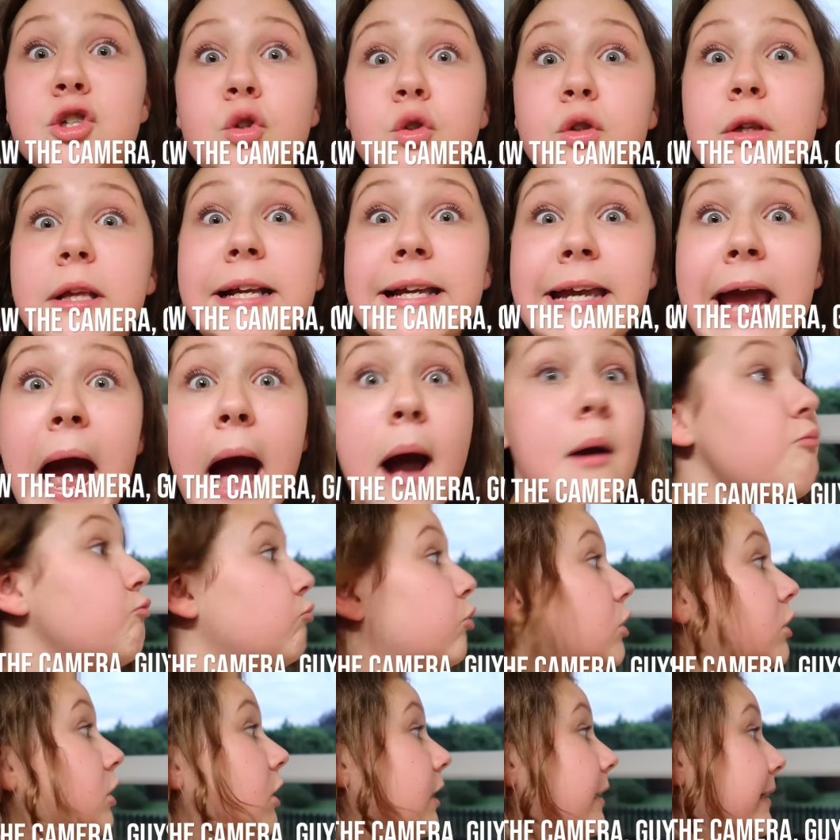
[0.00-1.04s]
saw the
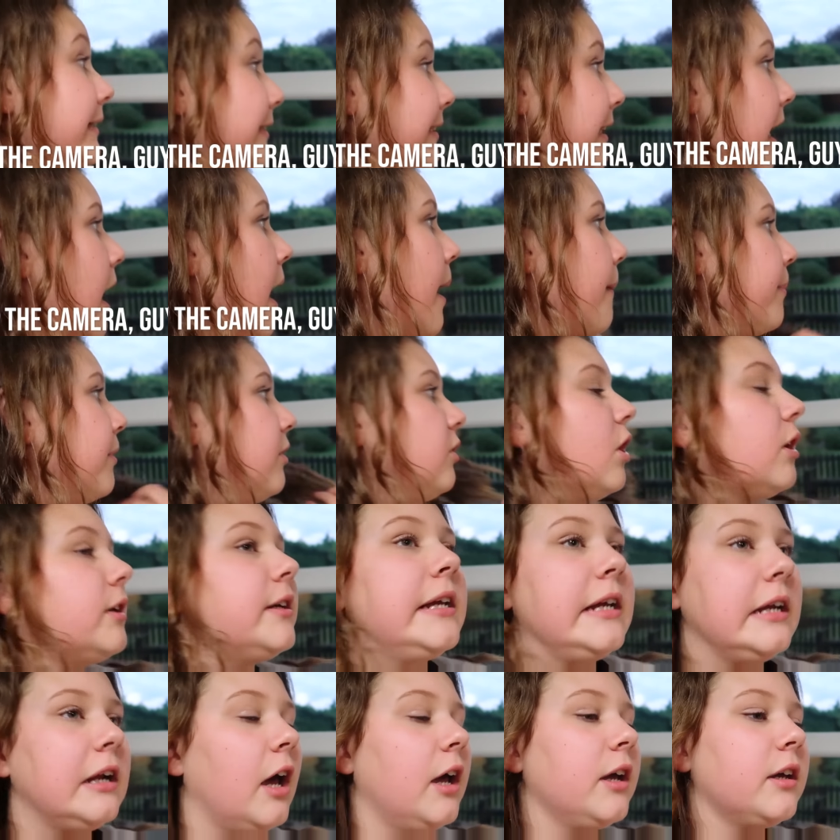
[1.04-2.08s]
camera, guys. But
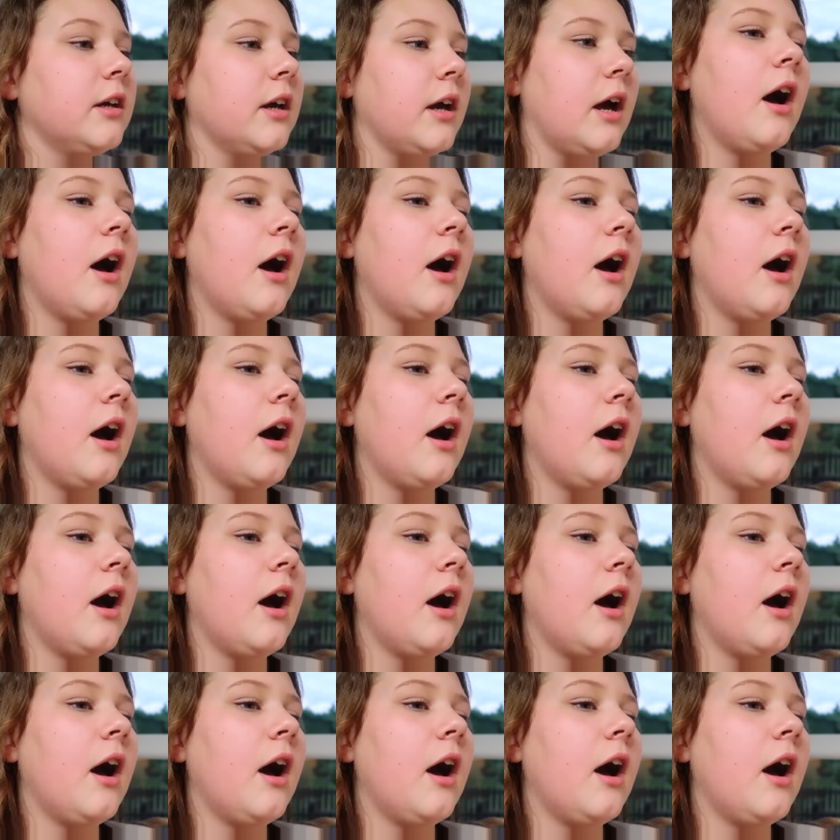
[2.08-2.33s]
lucky, like,